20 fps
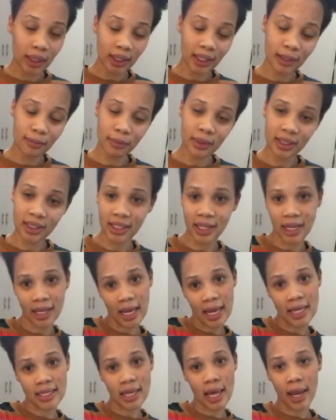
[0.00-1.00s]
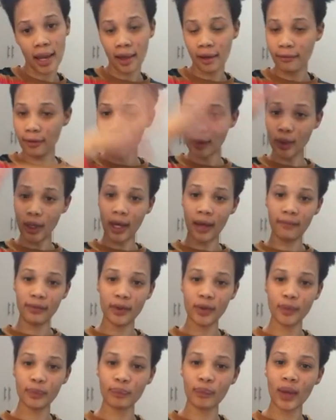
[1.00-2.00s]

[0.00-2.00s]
But yeah, guys, I love you.